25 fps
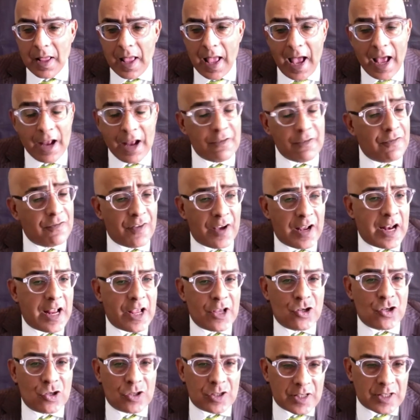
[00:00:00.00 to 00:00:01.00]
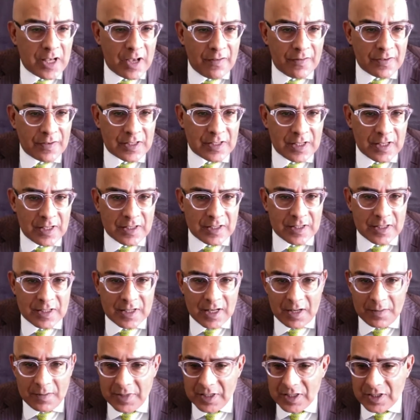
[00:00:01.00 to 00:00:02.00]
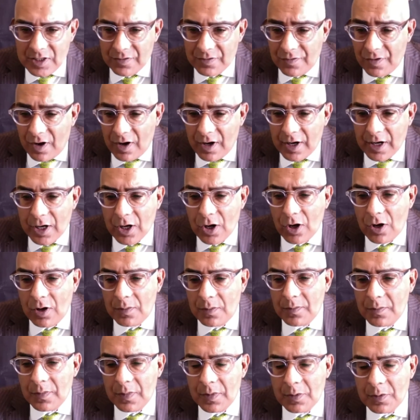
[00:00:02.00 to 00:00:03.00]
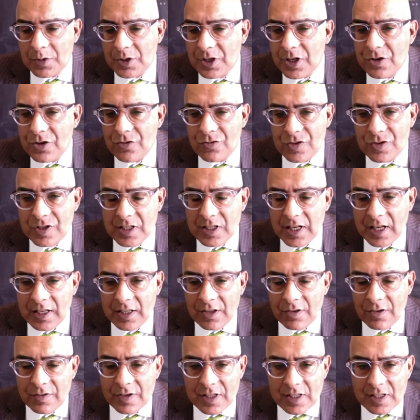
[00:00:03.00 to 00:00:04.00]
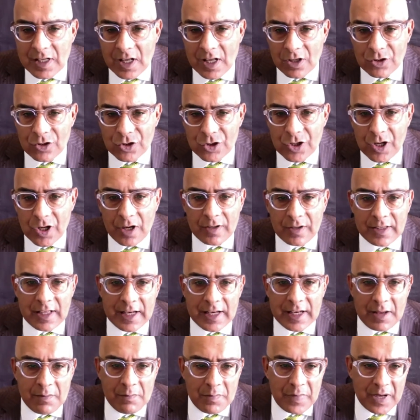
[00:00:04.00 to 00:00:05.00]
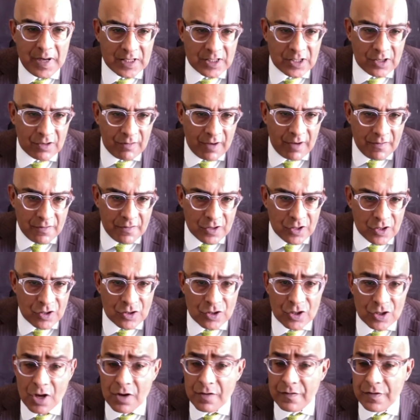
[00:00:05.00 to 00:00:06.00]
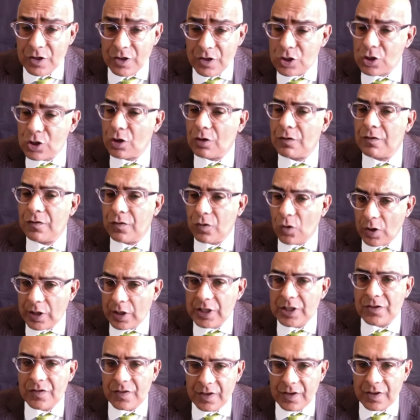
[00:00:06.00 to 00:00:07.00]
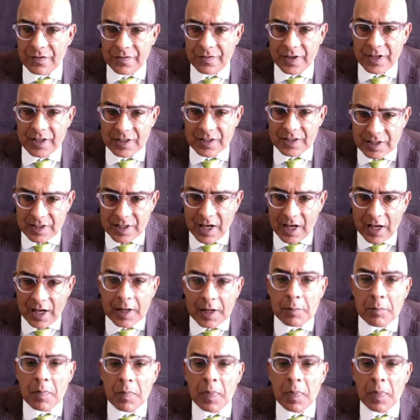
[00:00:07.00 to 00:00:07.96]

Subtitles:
And financial services. I mean, Safaricom was interesting. The results showed that M-Pesa revenues overtook voice for the first time.